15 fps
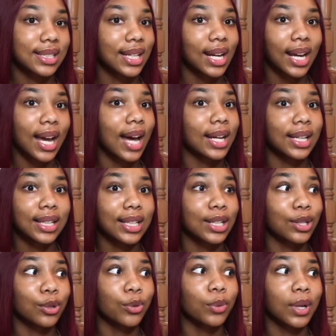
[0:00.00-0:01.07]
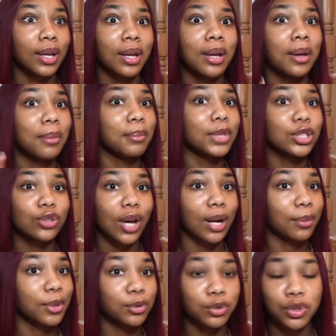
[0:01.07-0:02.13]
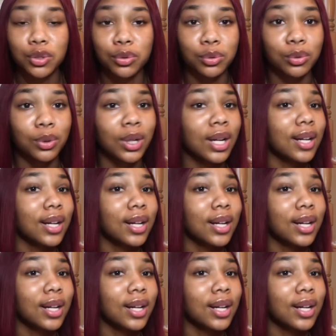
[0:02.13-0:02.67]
It ain't got nothing to do with me trying to be with you,